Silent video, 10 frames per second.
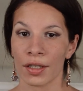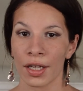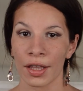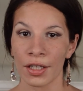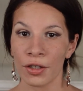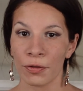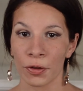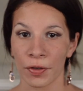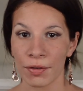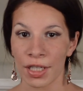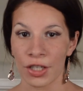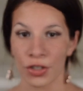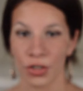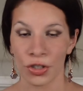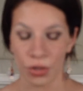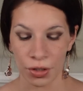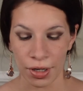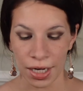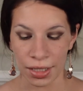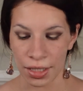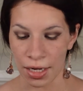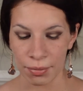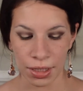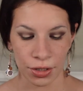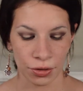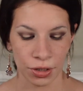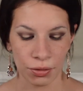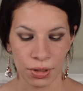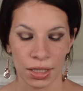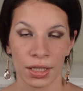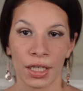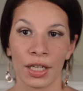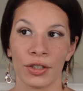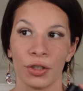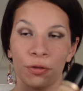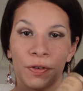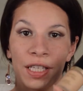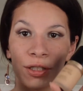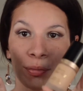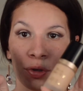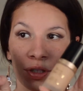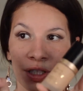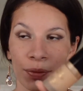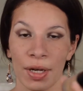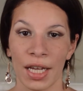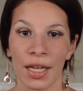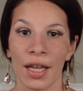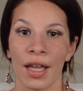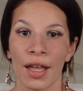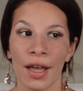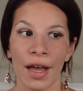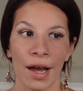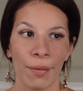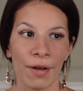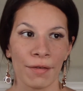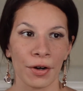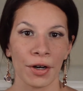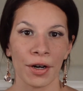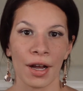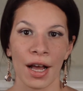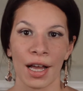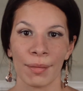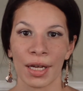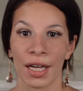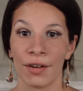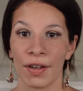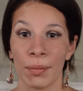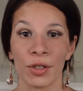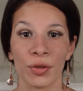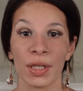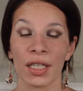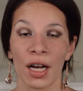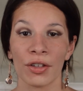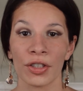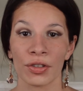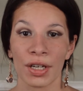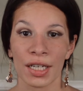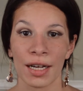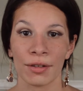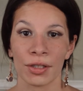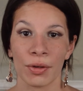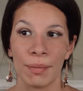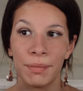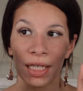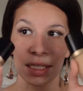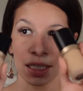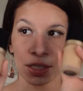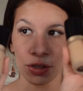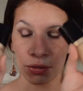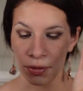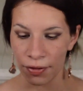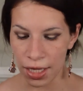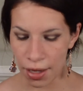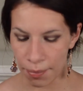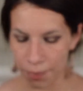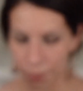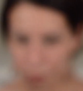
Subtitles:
Nothing new for foundation to show you guys. I'm still using the Too Faced Born This Way. However, I'm kind of in between colors right now, so I'm mixing two of them.